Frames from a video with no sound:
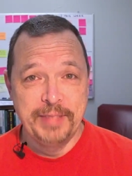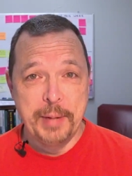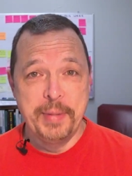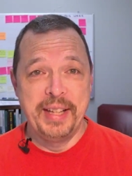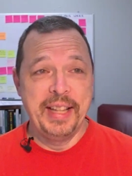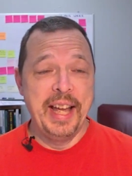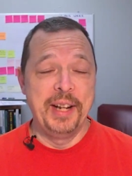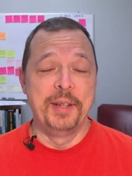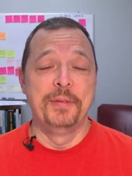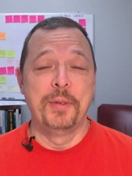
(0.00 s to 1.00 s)
How about
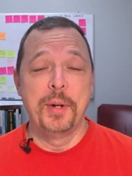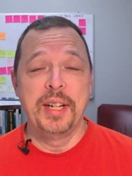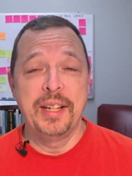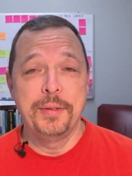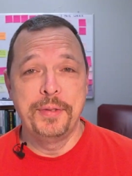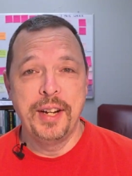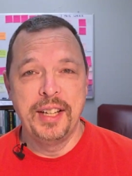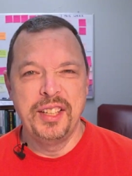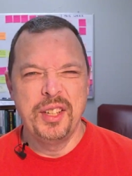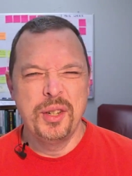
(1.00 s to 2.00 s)
that? Avoiding
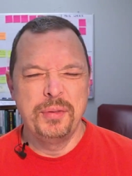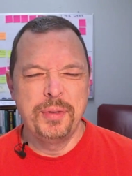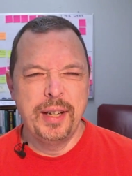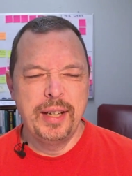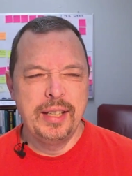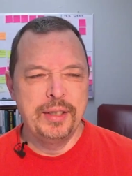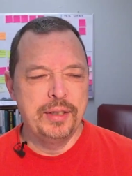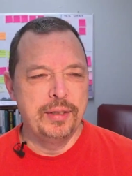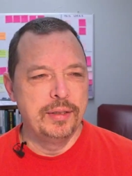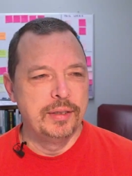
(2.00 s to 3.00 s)
FUD. You know what FUD
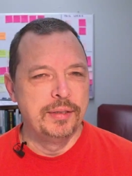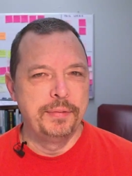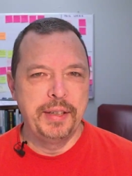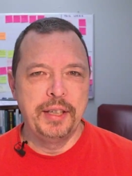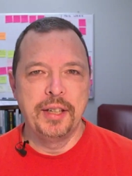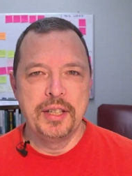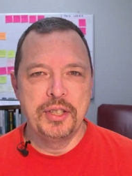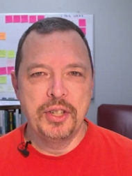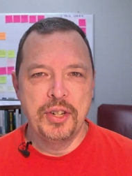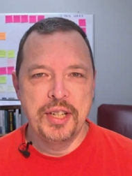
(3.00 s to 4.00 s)
is? Fear,
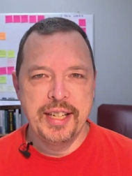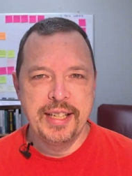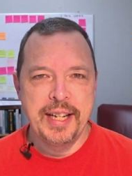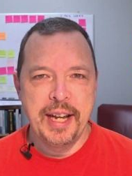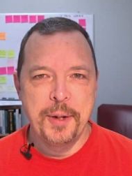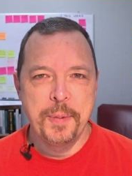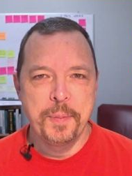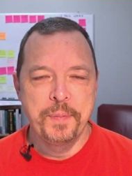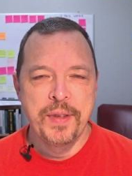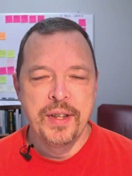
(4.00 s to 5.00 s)
uncertainty, and doubt.
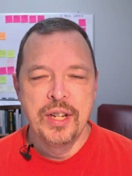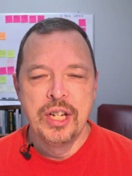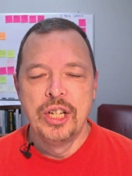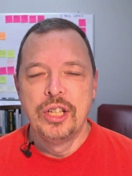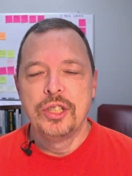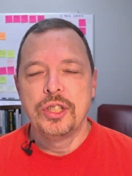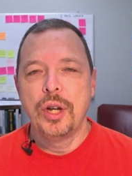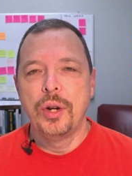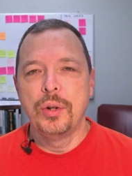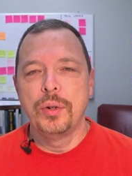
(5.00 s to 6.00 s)

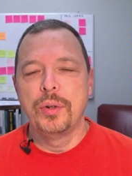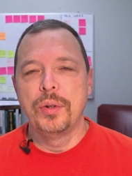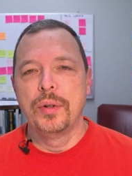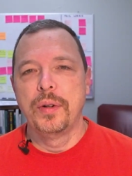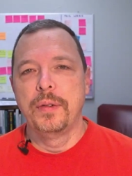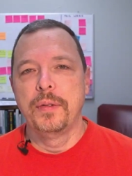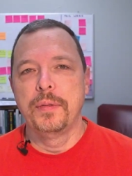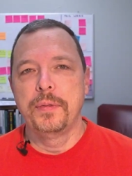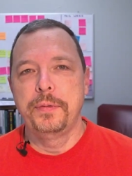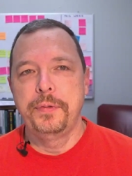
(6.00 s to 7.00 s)
So
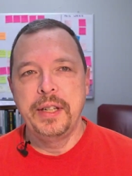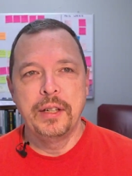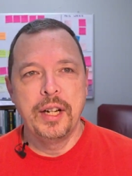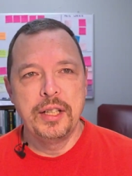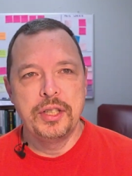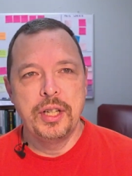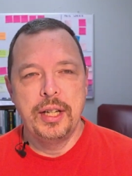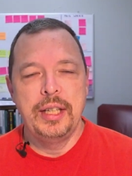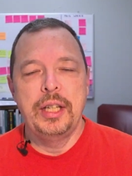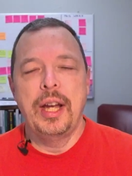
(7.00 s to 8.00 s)
Fear,
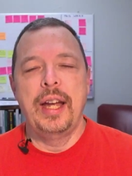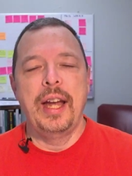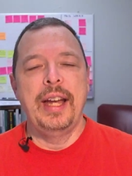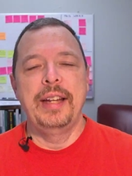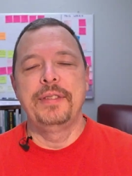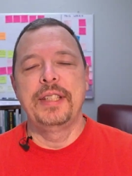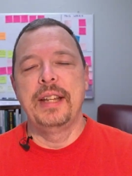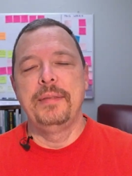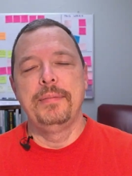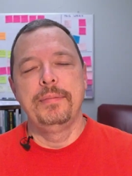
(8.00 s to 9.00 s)
uncertainty. I, I have
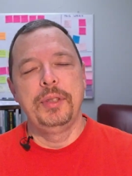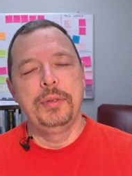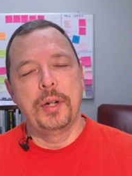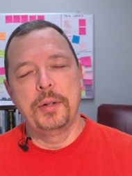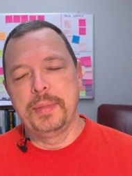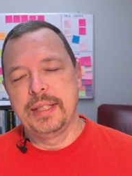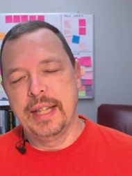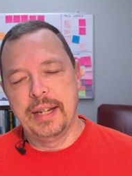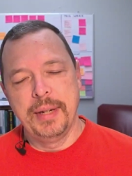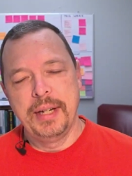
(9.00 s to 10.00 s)
said, you've heard me
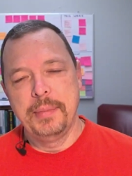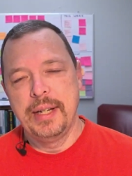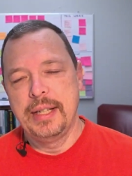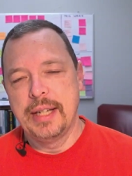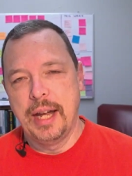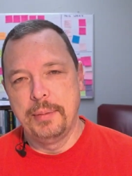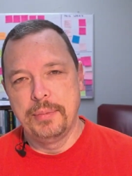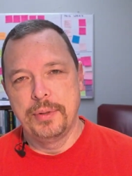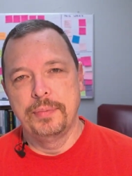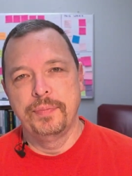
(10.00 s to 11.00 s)
say many, many
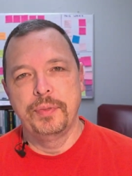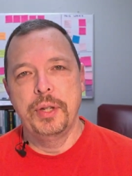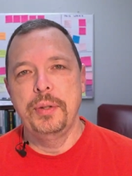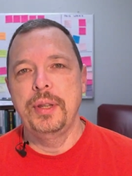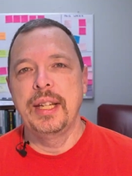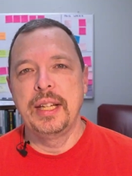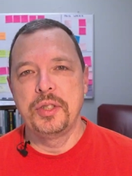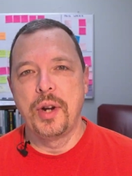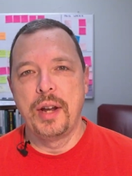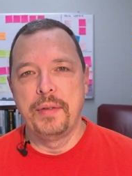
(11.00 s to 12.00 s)
times. Two
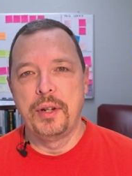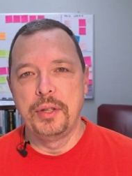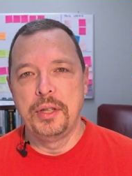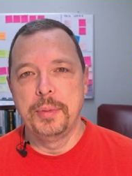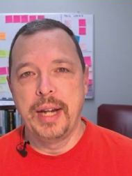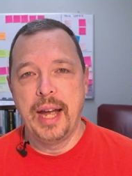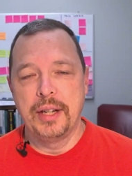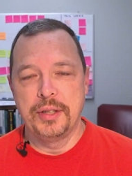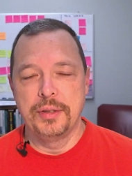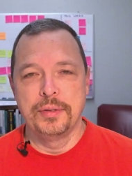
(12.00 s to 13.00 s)
things drive all human
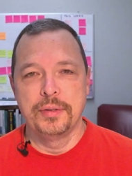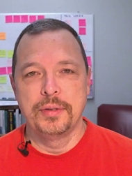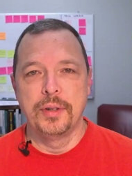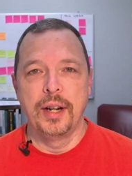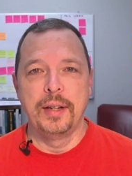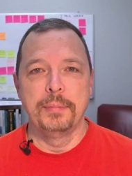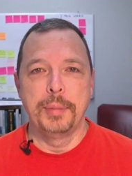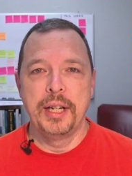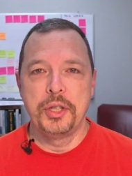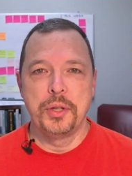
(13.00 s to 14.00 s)
action, right?
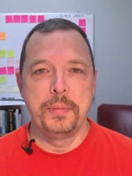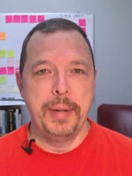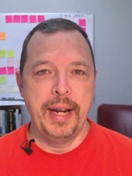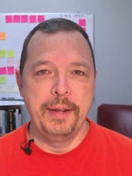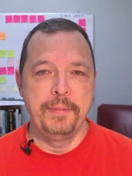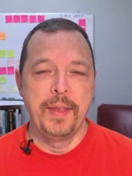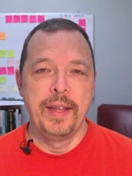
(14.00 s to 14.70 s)
Pleasure and pain.